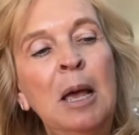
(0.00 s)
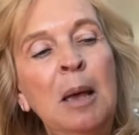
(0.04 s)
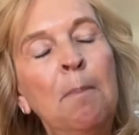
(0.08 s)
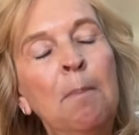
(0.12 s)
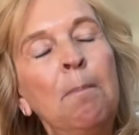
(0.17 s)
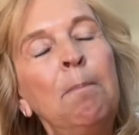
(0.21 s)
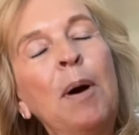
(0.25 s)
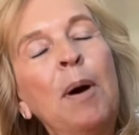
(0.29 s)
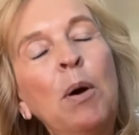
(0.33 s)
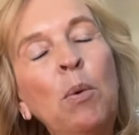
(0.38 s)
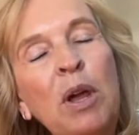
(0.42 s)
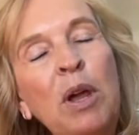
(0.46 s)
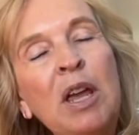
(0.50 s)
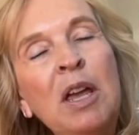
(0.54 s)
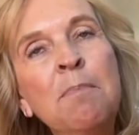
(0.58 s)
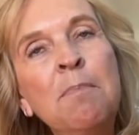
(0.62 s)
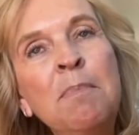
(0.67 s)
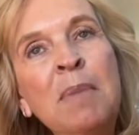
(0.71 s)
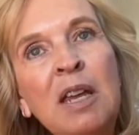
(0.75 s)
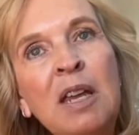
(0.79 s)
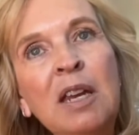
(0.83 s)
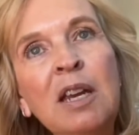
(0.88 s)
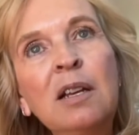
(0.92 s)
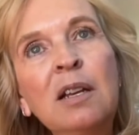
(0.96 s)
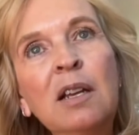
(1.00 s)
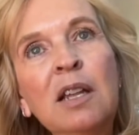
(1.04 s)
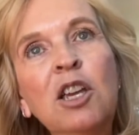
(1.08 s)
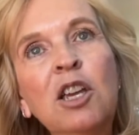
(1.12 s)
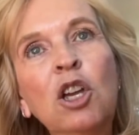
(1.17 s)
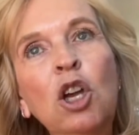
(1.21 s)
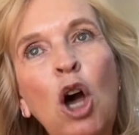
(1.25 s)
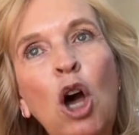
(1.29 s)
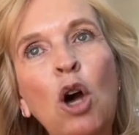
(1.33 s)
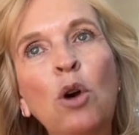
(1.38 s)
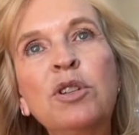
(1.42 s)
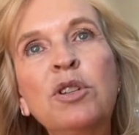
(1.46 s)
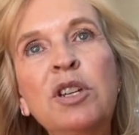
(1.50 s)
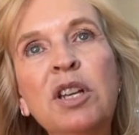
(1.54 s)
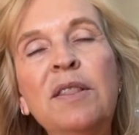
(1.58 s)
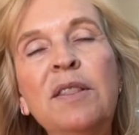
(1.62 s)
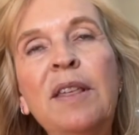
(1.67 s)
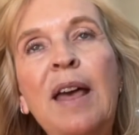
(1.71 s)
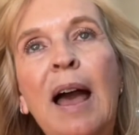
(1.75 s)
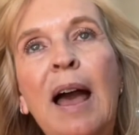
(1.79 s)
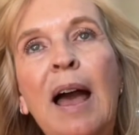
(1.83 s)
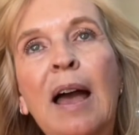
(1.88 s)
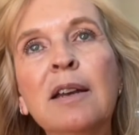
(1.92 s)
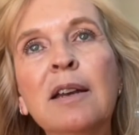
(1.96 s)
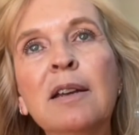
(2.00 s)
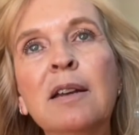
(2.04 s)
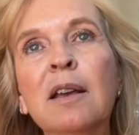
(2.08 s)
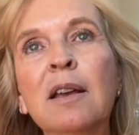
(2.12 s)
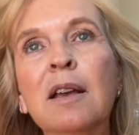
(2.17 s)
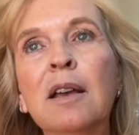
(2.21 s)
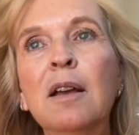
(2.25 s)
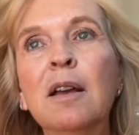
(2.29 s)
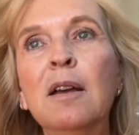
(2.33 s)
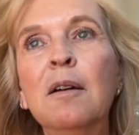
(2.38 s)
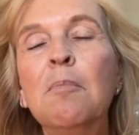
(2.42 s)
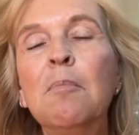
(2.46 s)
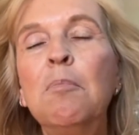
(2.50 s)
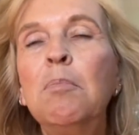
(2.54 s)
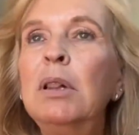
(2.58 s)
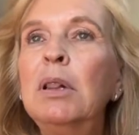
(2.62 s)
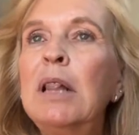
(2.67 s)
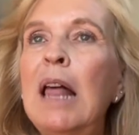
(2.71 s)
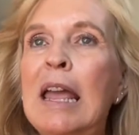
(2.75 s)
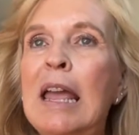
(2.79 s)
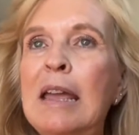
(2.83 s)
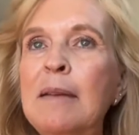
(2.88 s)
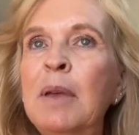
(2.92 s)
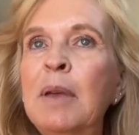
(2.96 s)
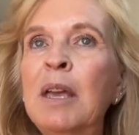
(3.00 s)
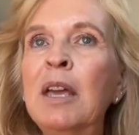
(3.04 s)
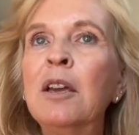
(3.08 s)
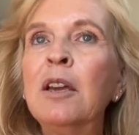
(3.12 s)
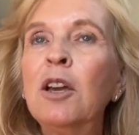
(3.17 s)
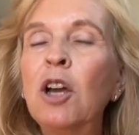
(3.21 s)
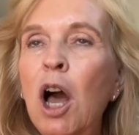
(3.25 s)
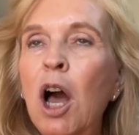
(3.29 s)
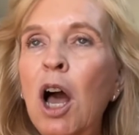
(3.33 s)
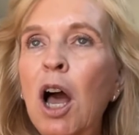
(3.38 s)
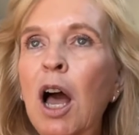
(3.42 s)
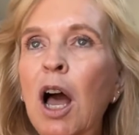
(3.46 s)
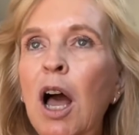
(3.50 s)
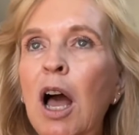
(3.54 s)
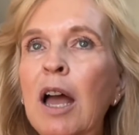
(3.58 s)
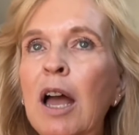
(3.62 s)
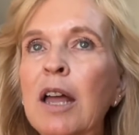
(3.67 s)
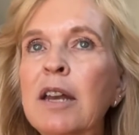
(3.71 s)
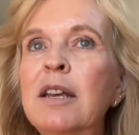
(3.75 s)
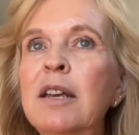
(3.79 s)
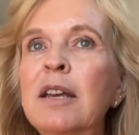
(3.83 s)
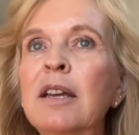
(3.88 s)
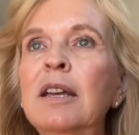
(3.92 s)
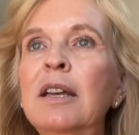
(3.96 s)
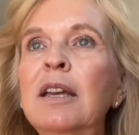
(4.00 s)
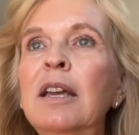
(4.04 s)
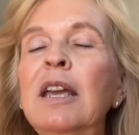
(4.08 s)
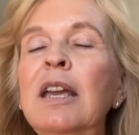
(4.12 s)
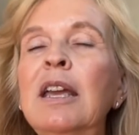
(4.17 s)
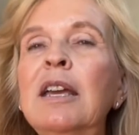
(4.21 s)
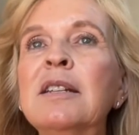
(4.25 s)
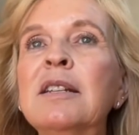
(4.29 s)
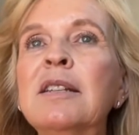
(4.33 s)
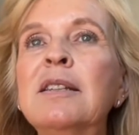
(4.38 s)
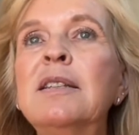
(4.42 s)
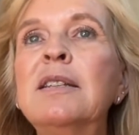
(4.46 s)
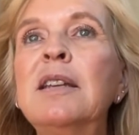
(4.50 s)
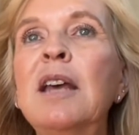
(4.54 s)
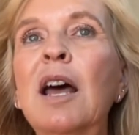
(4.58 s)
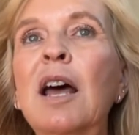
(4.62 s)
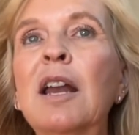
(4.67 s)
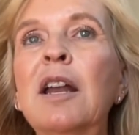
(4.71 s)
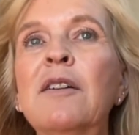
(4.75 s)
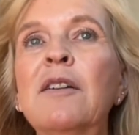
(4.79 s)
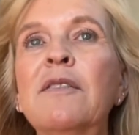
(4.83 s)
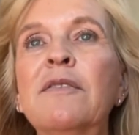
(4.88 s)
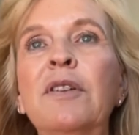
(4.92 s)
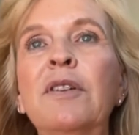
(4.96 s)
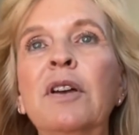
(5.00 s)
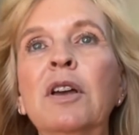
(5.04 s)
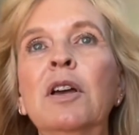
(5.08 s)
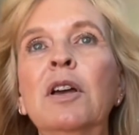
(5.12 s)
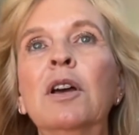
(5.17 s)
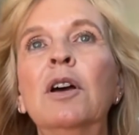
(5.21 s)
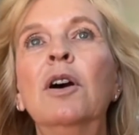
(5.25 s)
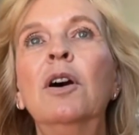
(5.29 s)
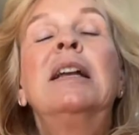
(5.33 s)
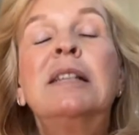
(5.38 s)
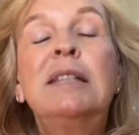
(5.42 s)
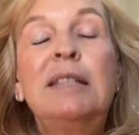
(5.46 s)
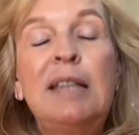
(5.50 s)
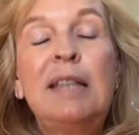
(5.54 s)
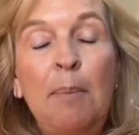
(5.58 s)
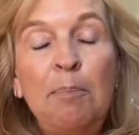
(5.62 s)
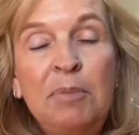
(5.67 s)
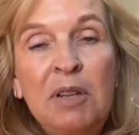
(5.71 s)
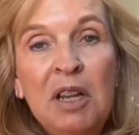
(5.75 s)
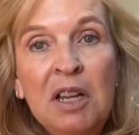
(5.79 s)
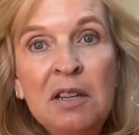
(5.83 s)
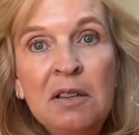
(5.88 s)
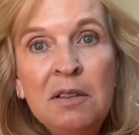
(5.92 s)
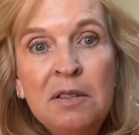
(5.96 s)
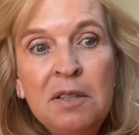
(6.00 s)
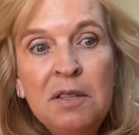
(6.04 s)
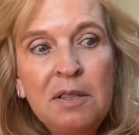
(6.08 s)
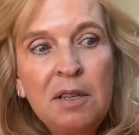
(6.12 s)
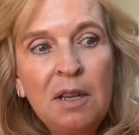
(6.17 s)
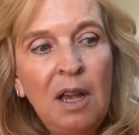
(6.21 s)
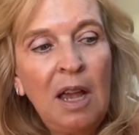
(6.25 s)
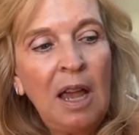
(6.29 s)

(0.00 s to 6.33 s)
But we immediately go to that blaming God instead of acceptance.